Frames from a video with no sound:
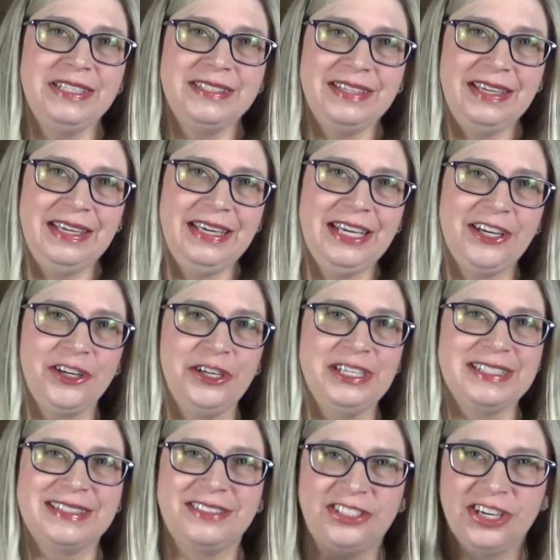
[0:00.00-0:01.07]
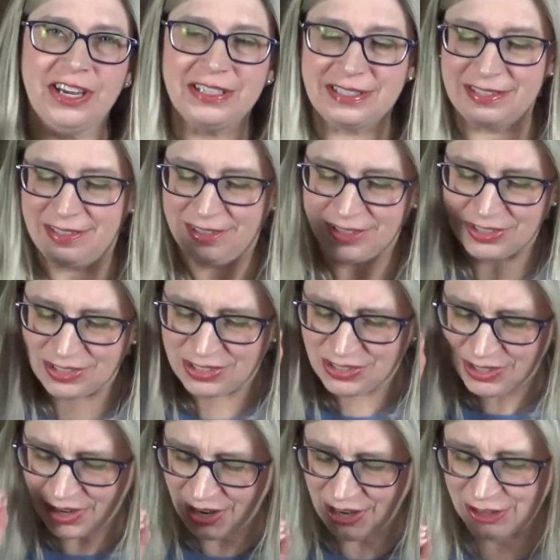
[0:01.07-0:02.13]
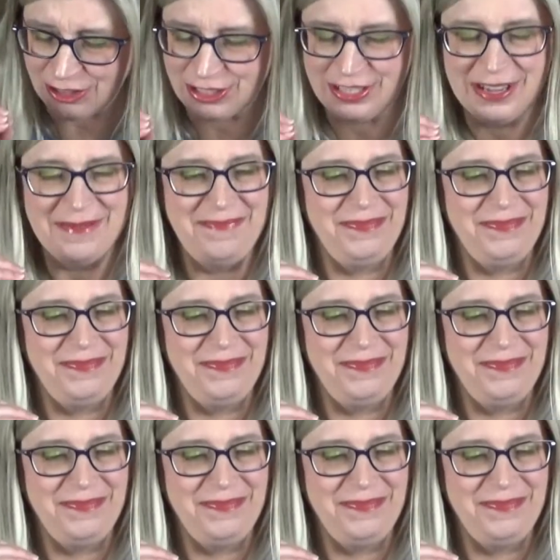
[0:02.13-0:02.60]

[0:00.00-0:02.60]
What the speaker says: see here is just the start